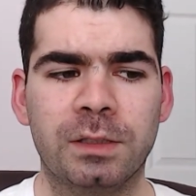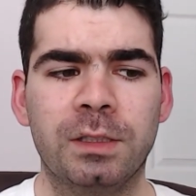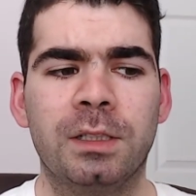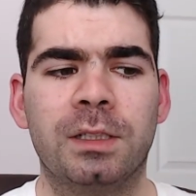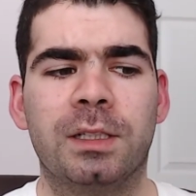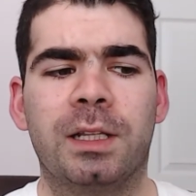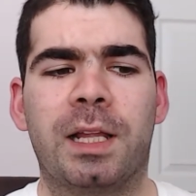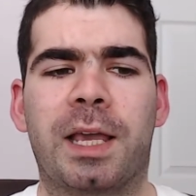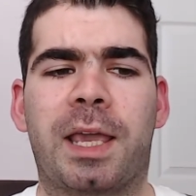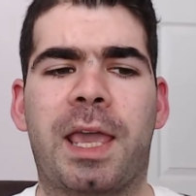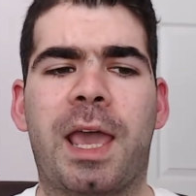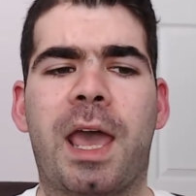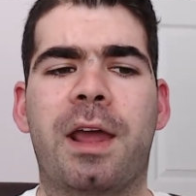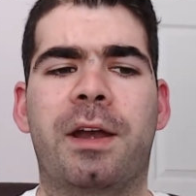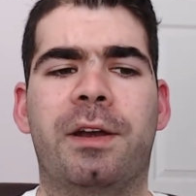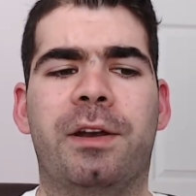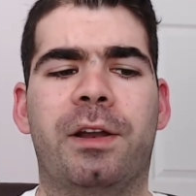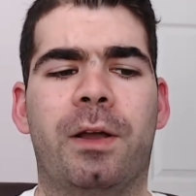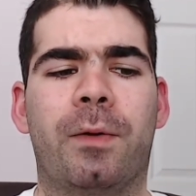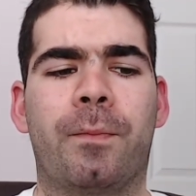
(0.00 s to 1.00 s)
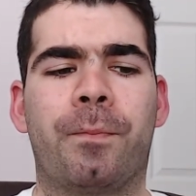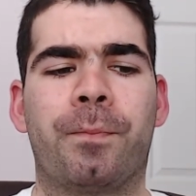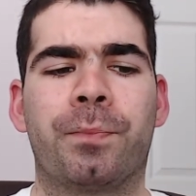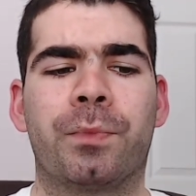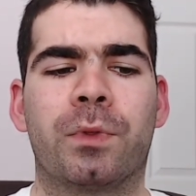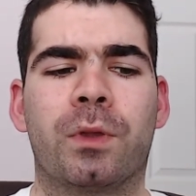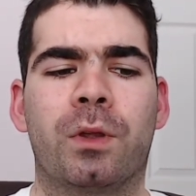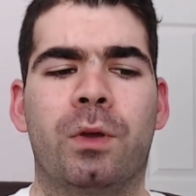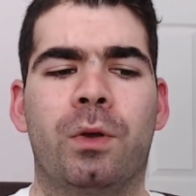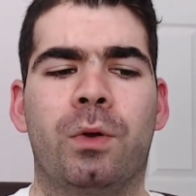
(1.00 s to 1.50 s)
like Canada,
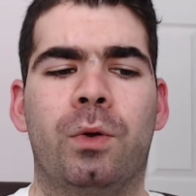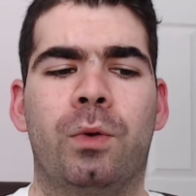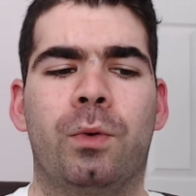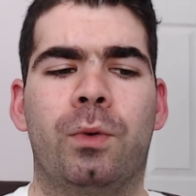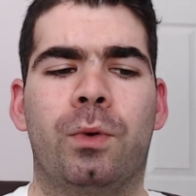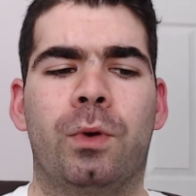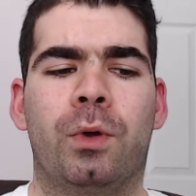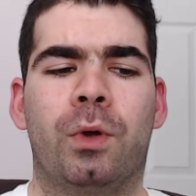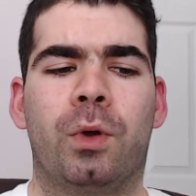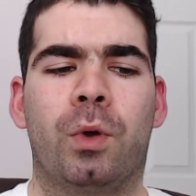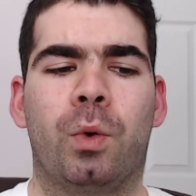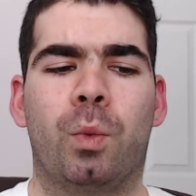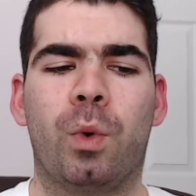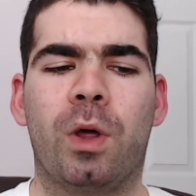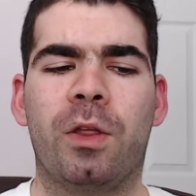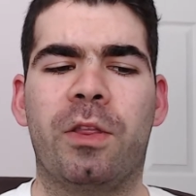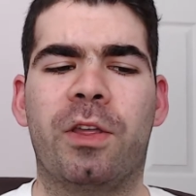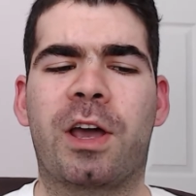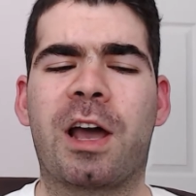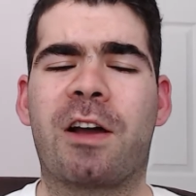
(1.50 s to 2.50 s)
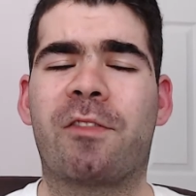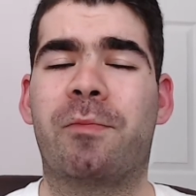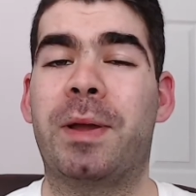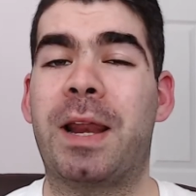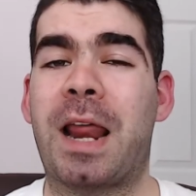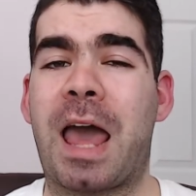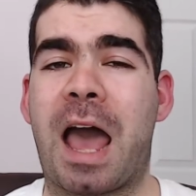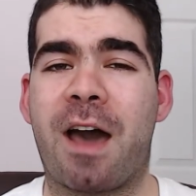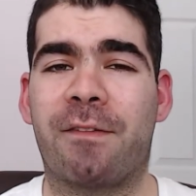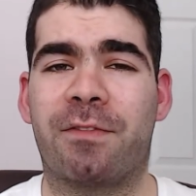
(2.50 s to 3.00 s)
will the government
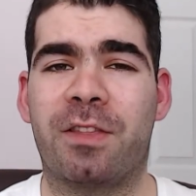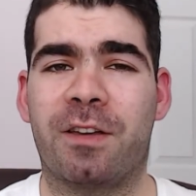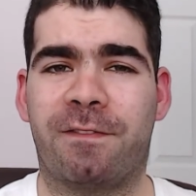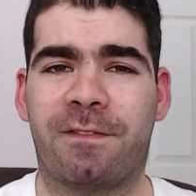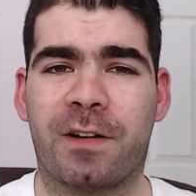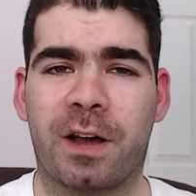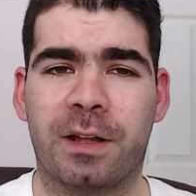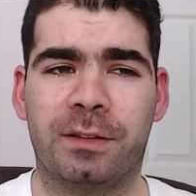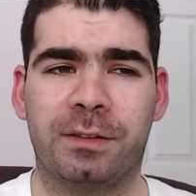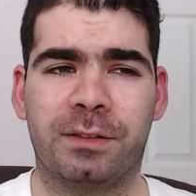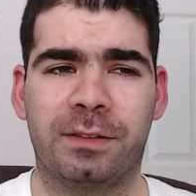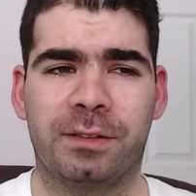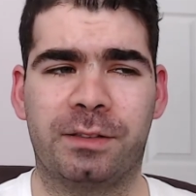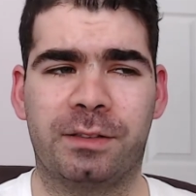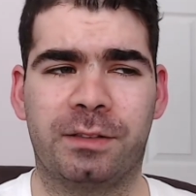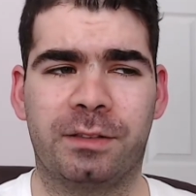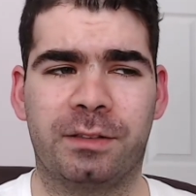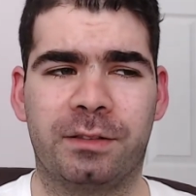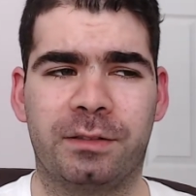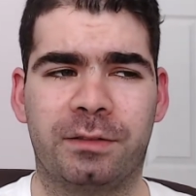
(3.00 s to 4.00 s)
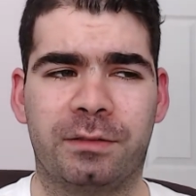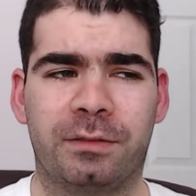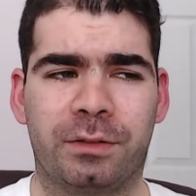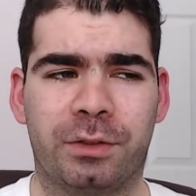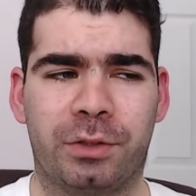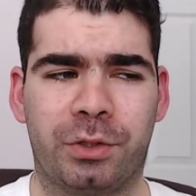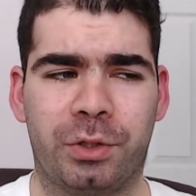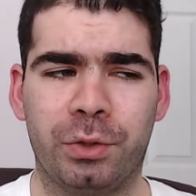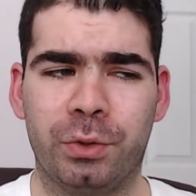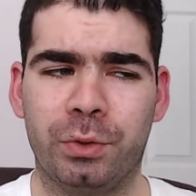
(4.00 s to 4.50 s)
have the funds
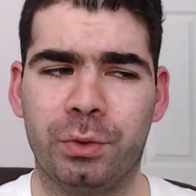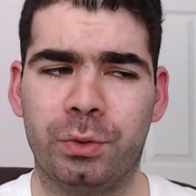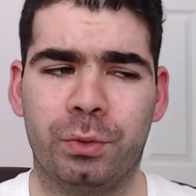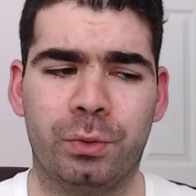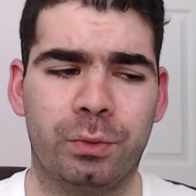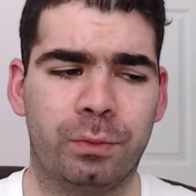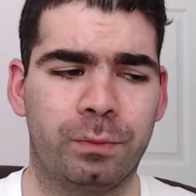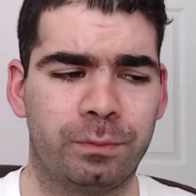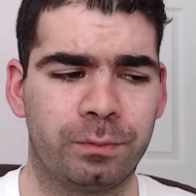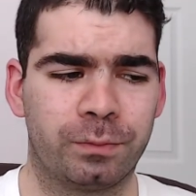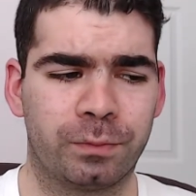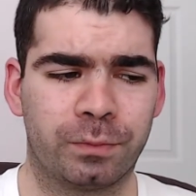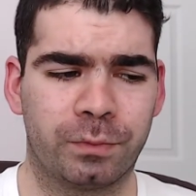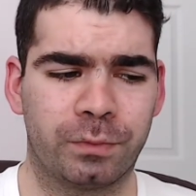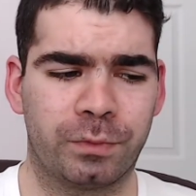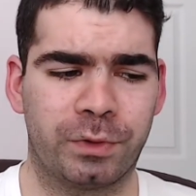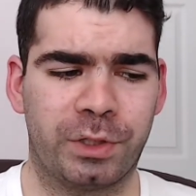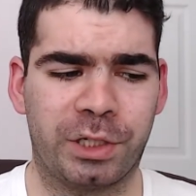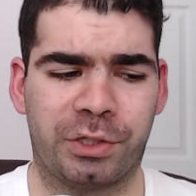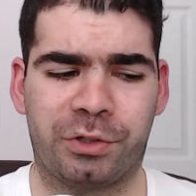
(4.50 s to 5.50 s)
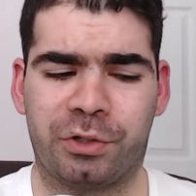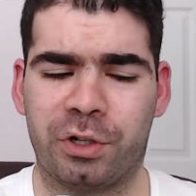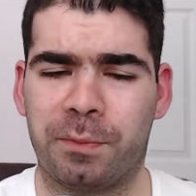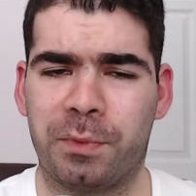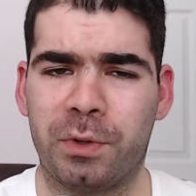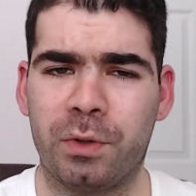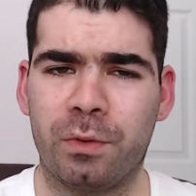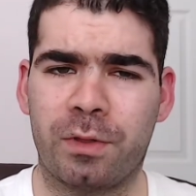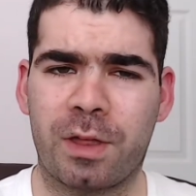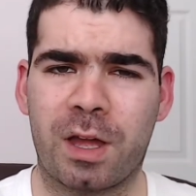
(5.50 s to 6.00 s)
to
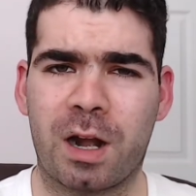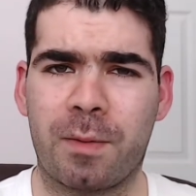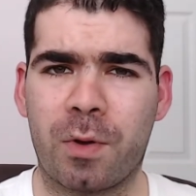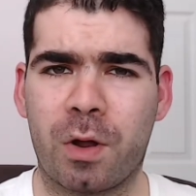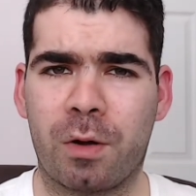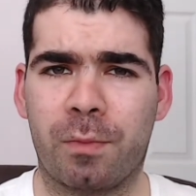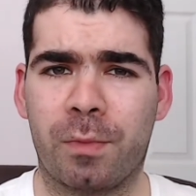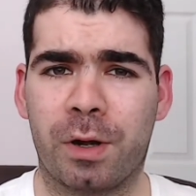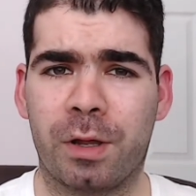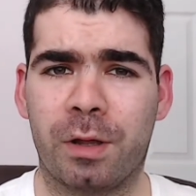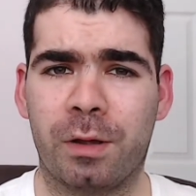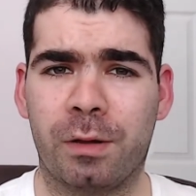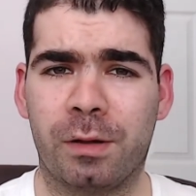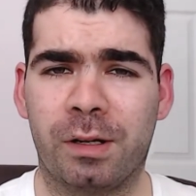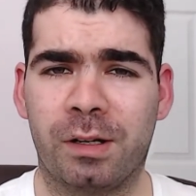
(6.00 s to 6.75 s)
distribute that amount of money?